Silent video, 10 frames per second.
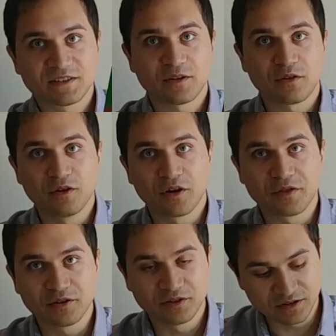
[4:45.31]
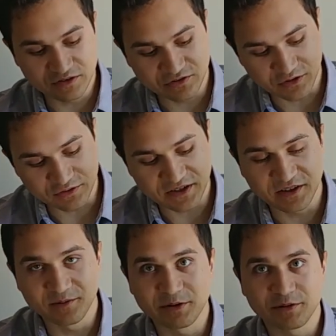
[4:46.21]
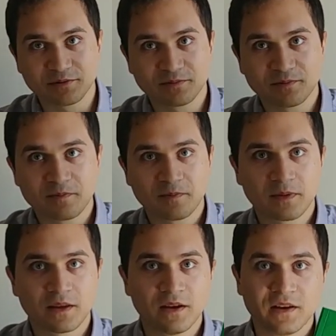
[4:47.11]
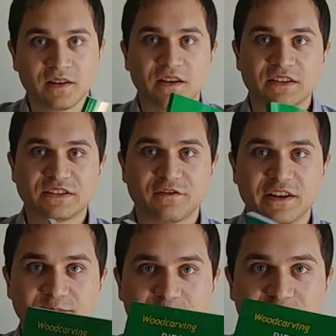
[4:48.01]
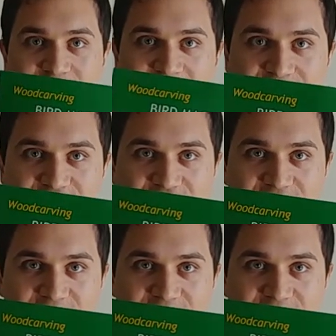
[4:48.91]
The author is Jose Gamero. It is available from Amazon.